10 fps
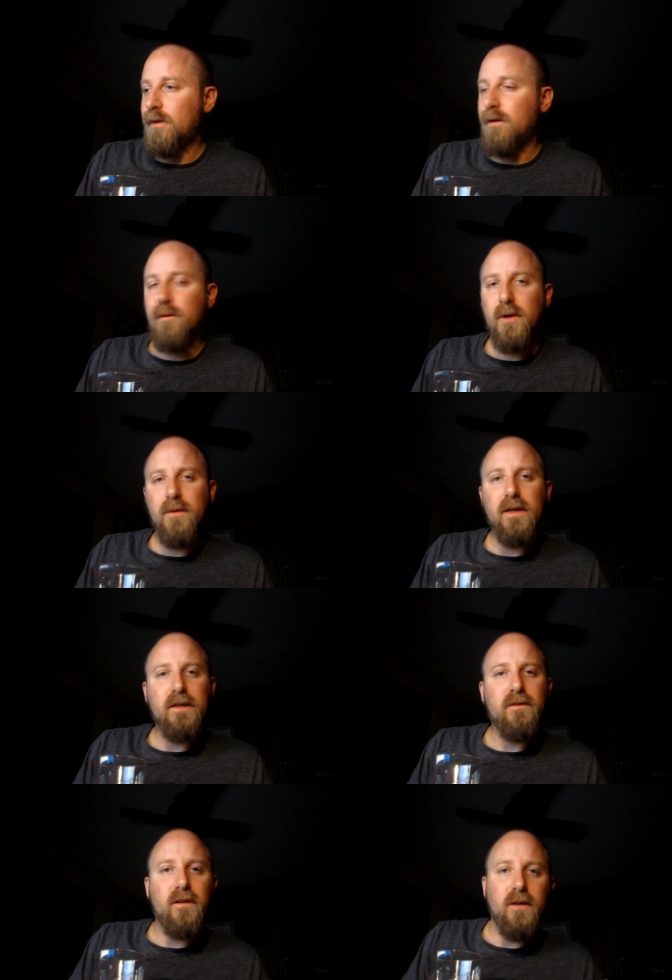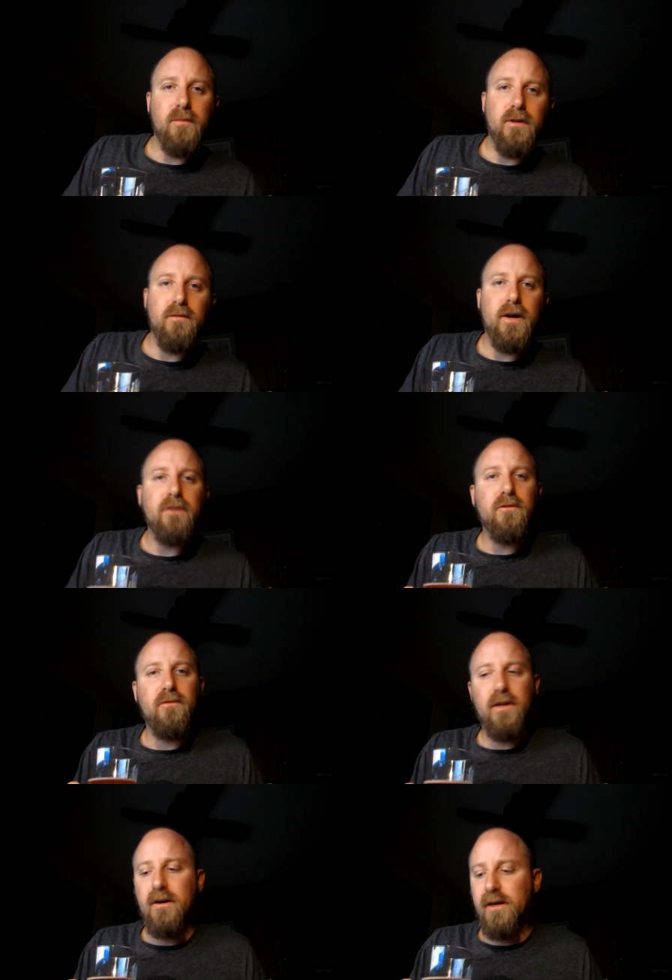Uh, maybe a slight bit of
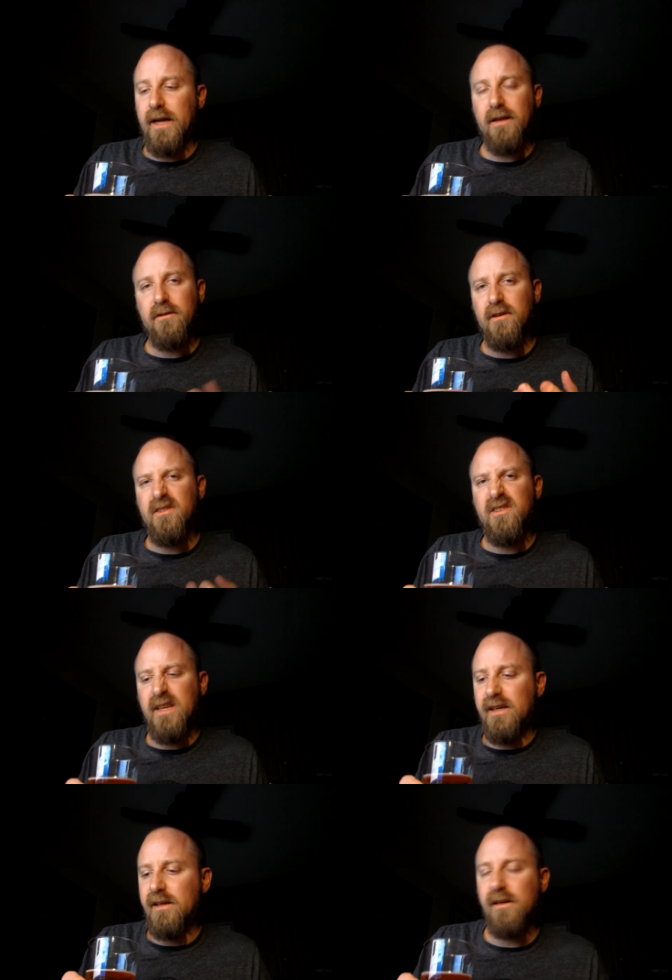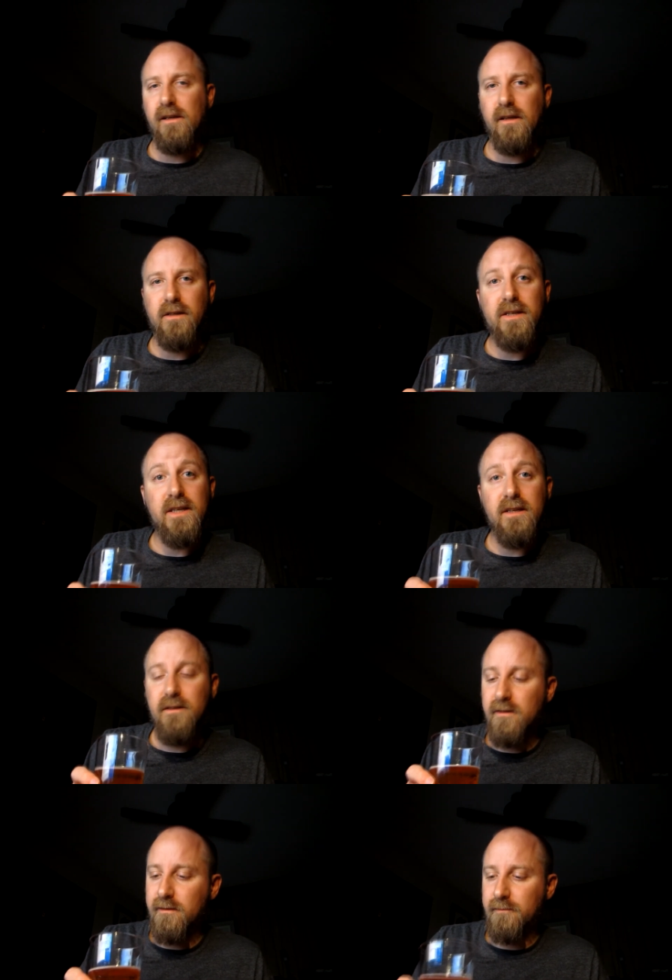isovaleric acid, stinky cheese.